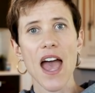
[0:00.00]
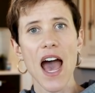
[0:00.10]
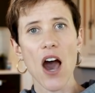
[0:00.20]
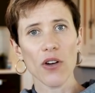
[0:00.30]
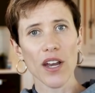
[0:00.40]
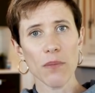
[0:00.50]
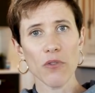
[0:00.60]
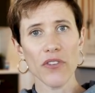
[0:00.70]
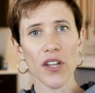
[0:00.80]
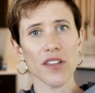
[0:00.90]
How can I
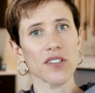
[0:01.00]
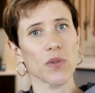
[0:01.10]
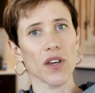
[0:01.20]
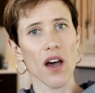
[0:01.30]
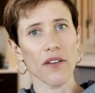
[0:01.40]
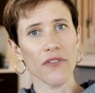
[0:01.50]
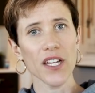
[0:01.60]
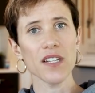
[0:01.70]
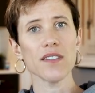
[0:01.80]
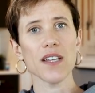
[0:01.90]
move into this with
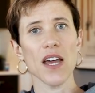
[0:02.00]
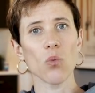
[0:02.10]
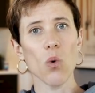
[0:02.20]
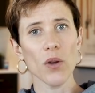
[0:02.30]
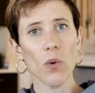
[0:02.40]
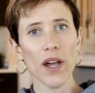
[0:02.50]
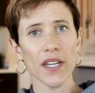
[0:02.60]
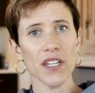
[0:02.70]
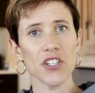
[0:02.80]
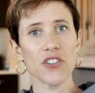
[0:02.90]
confidence? And what do I
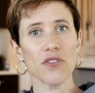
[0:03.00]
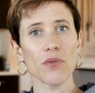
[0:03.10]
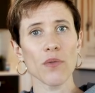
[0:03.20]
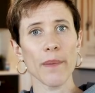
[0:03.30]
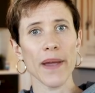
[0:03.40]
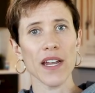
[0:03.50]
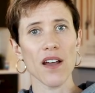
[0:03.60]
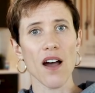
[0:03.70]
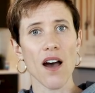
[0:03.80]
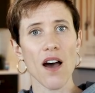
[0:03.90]
need to do to remain
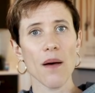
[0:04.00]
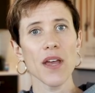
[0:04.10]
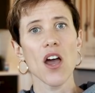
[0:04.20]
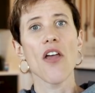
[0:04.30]
calm?